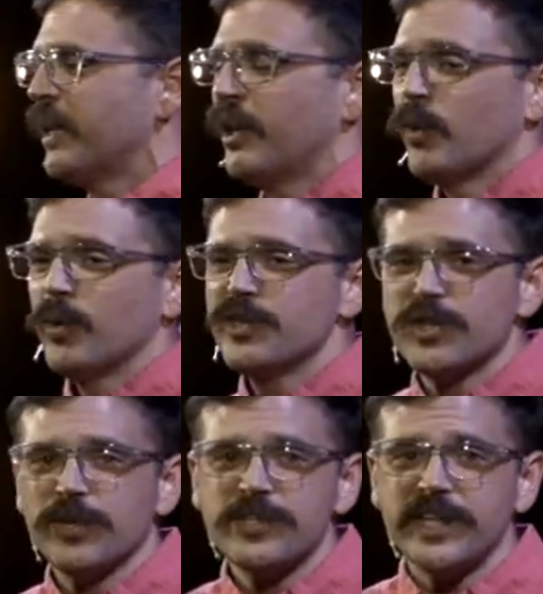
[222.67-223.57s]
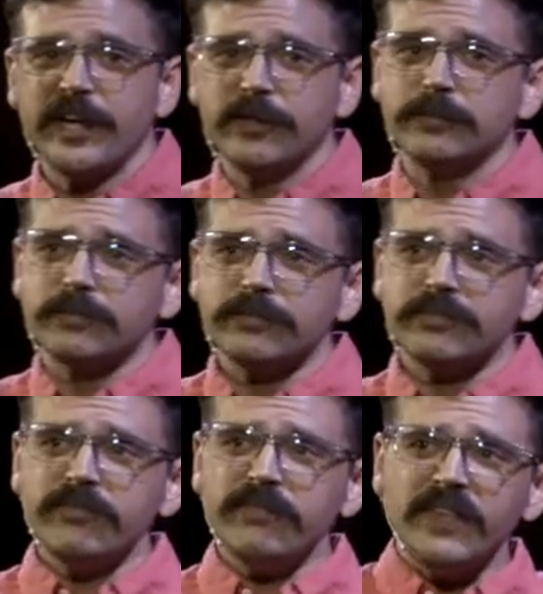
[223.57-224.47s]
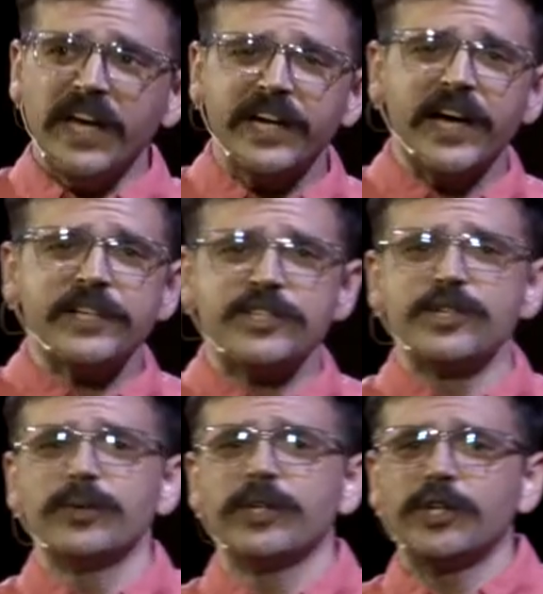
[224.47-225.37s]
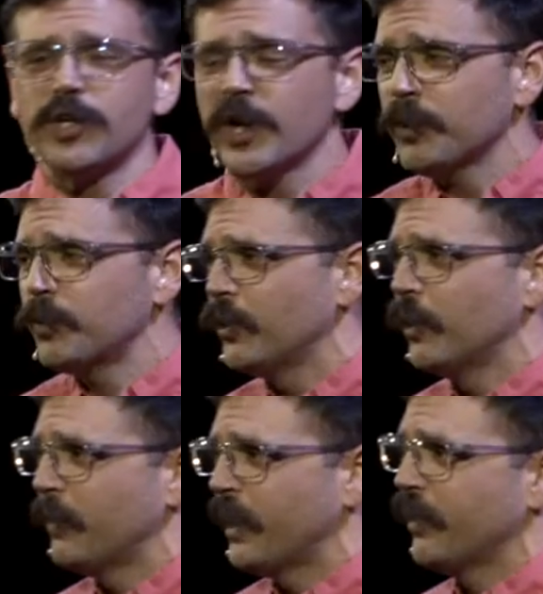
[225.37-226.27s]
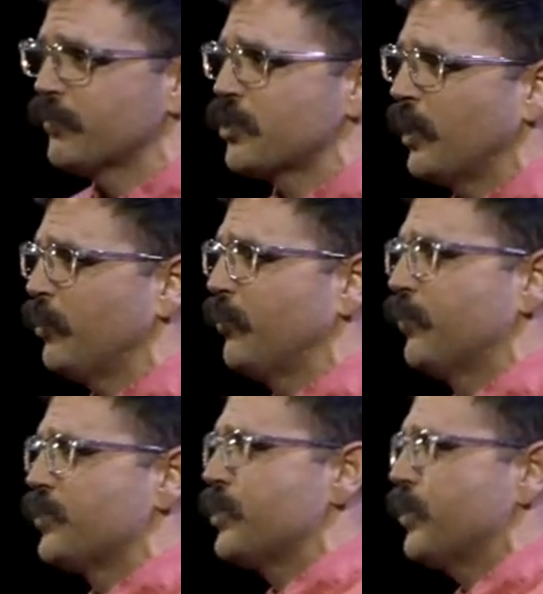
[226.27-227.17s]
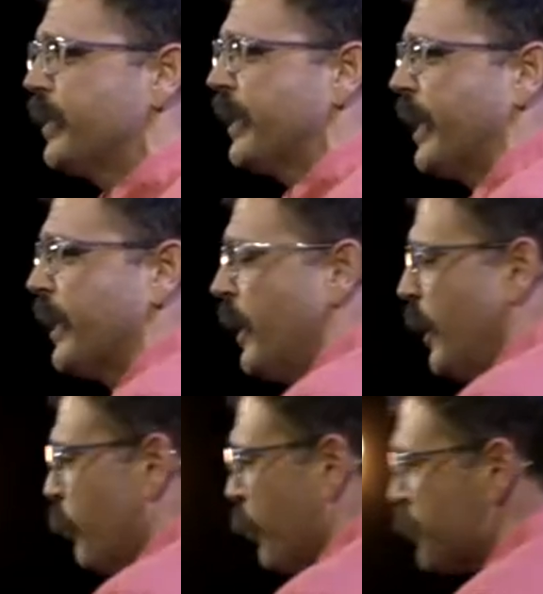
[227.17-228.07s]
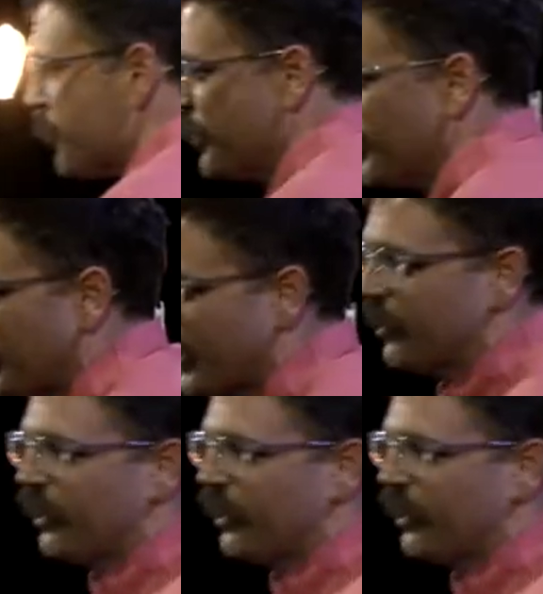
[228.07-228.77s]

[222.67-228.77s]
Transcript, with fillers: Well, it turns out I got into an incredible amount of trouble for doing that. Personally, I don't